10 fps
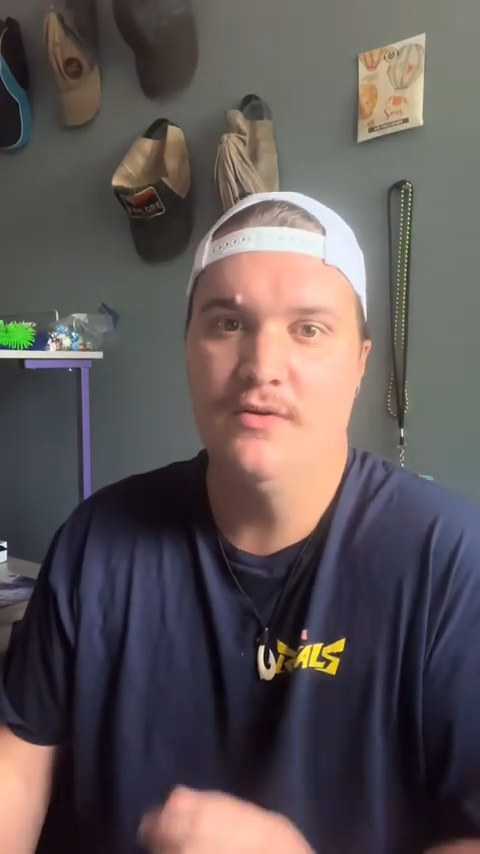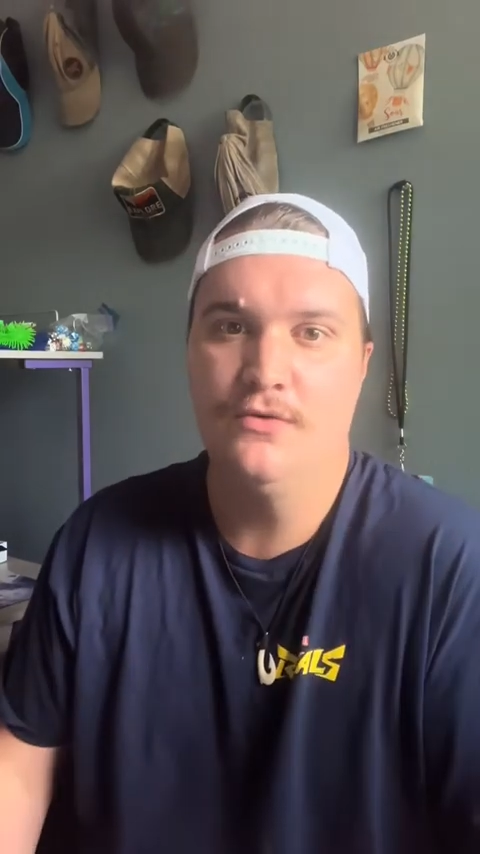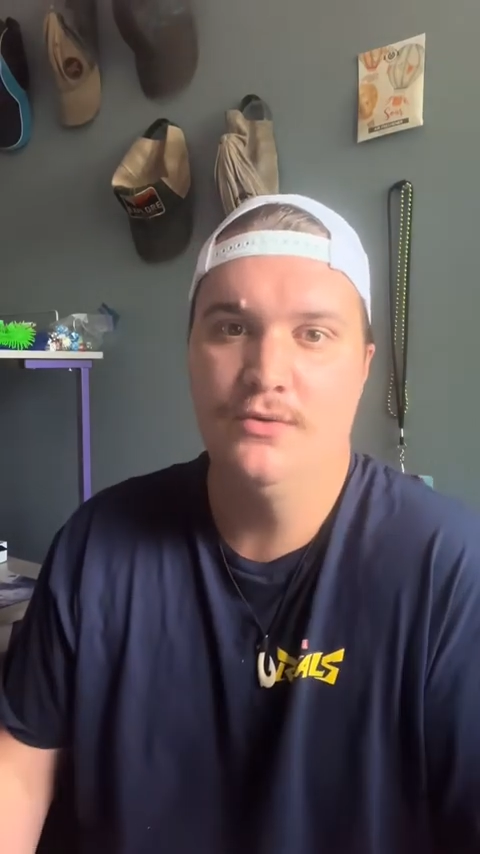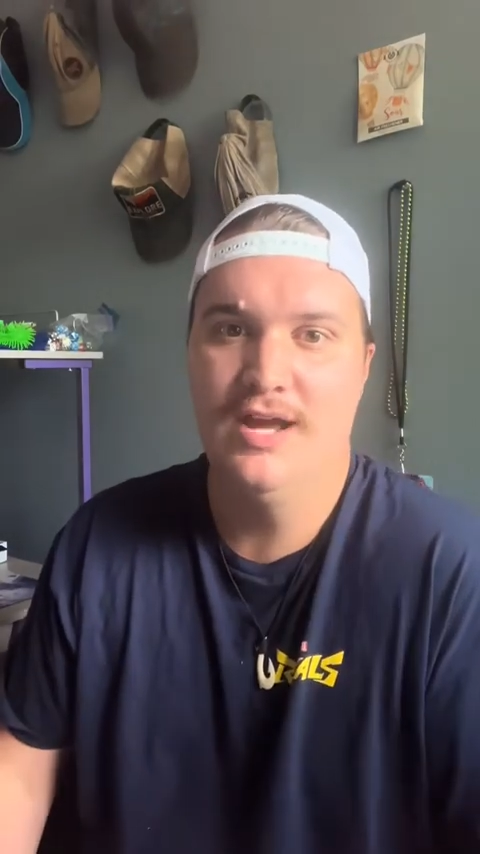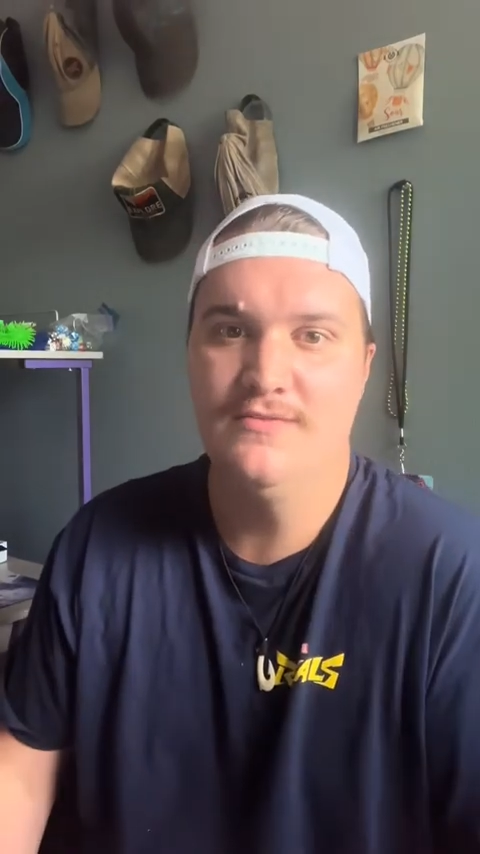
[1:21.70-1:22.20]

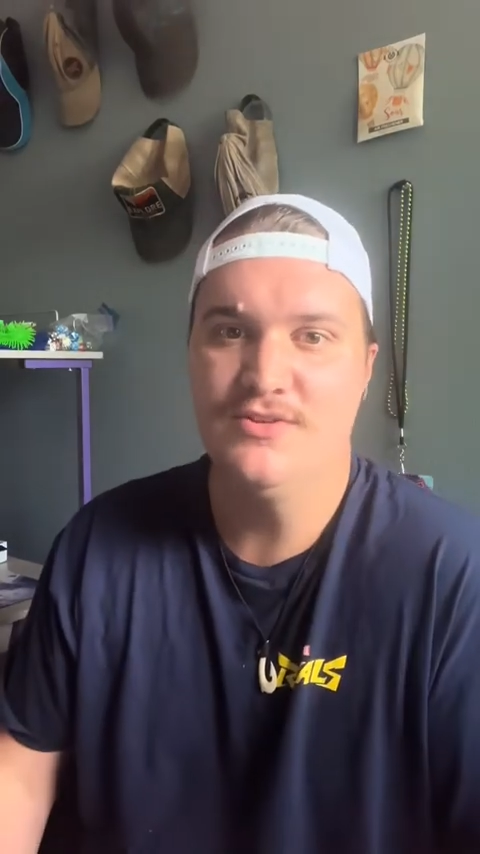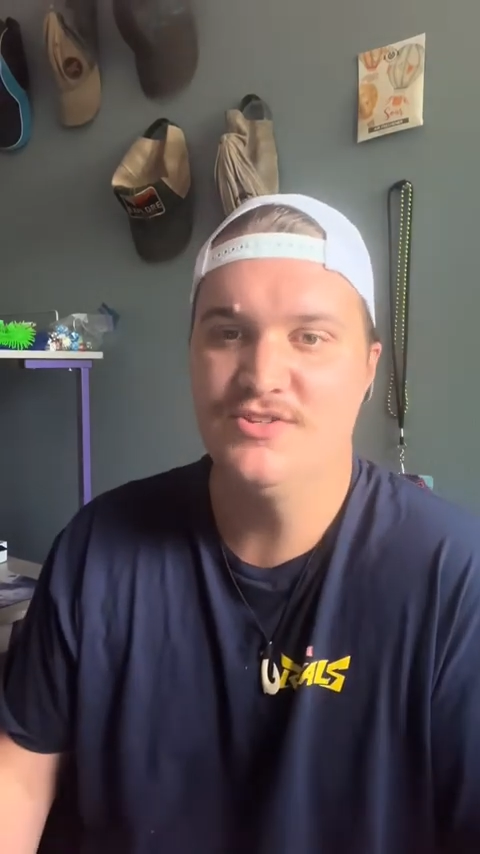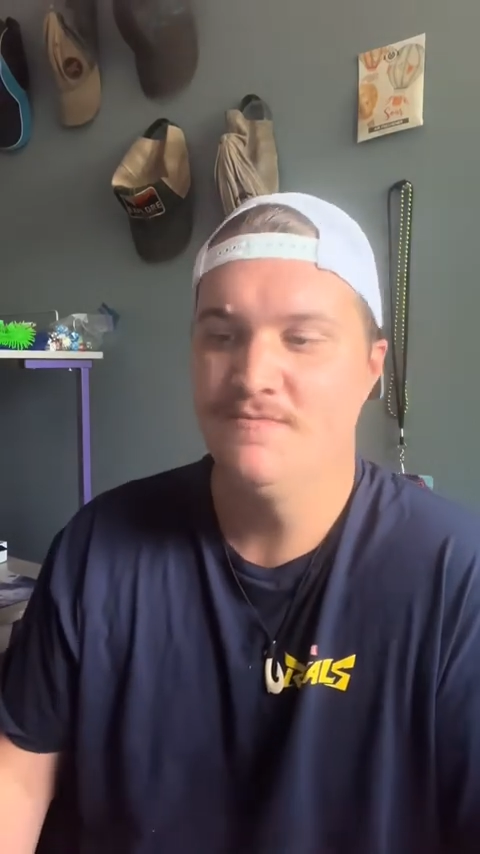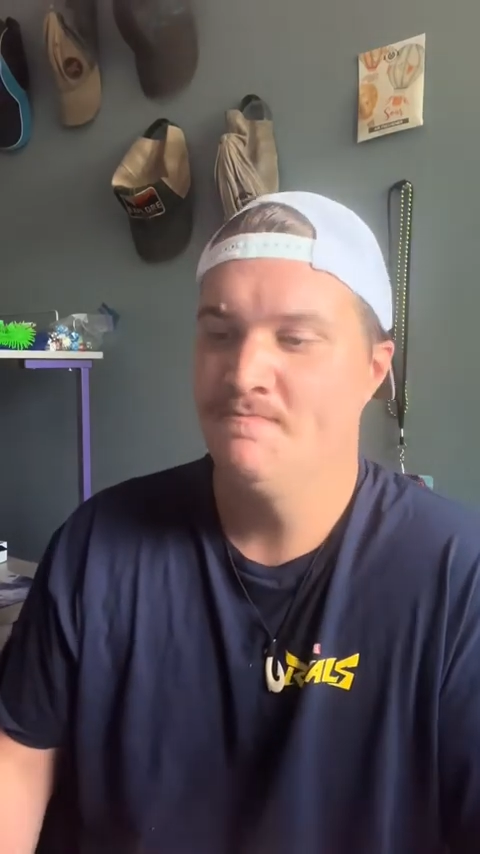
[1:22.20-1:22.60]
Rivals.